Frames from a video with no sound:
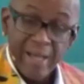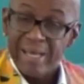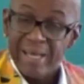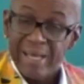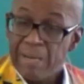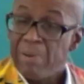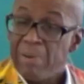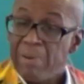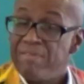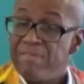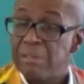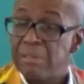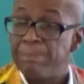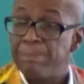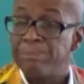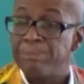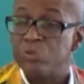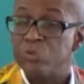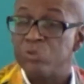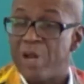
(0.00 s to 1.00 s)
believe it's a
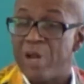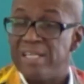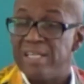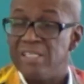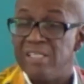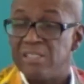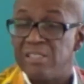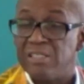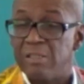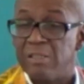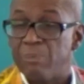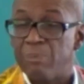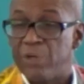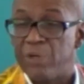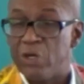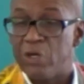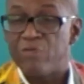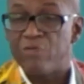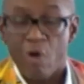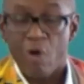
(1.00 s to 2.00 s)
transitional period
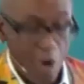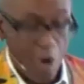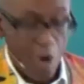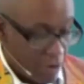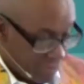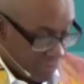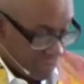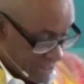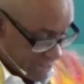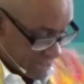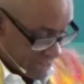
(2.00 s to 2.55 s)
for all of us.